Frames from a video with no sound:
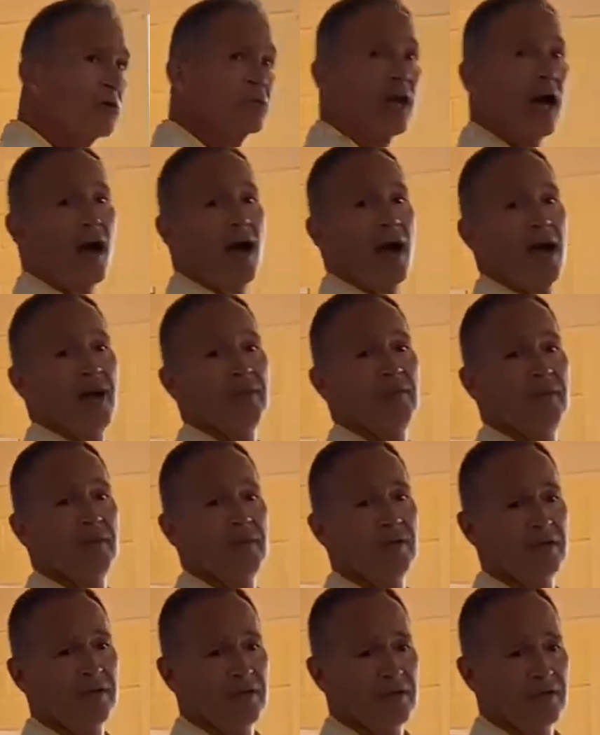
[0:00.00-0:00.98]
time,
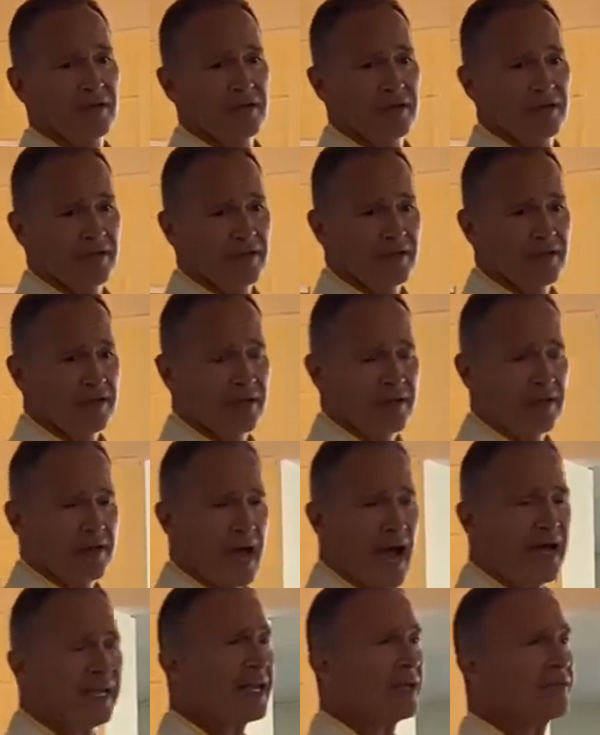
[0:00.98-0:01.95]

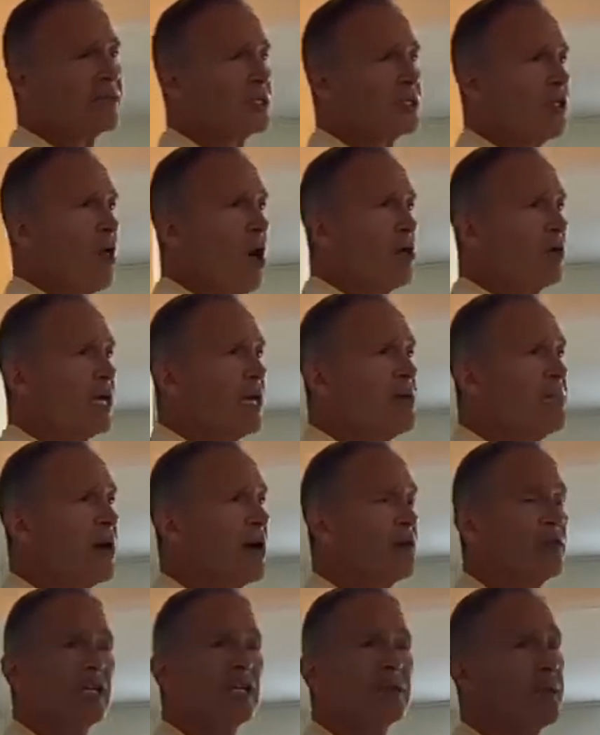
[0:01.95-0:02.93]
I get this long email.
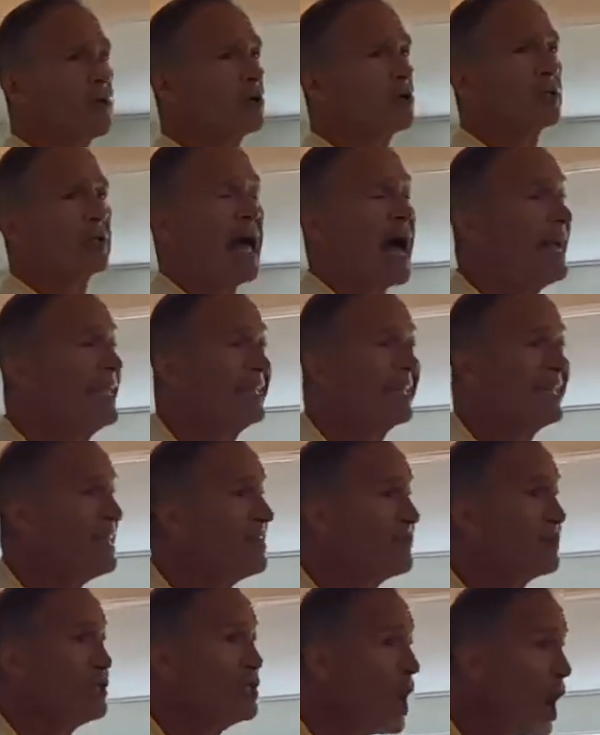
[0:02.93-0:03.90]
This person I didn't
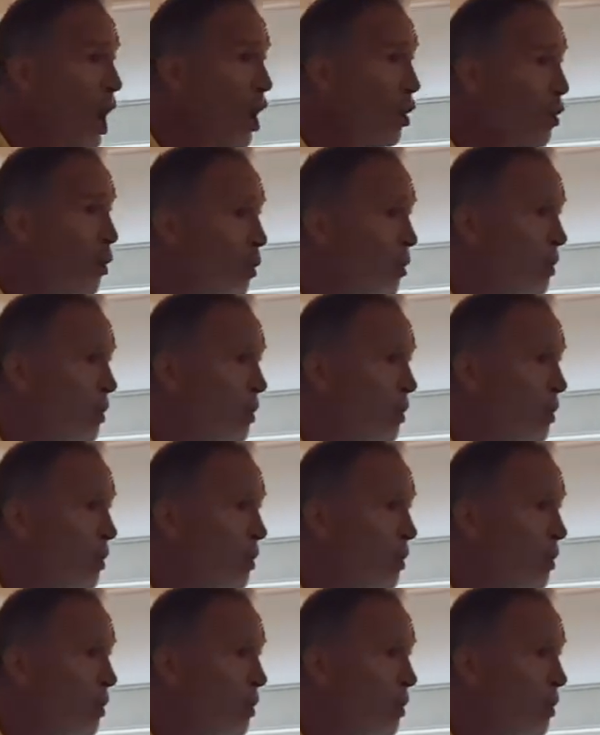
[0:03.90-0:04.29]
even know.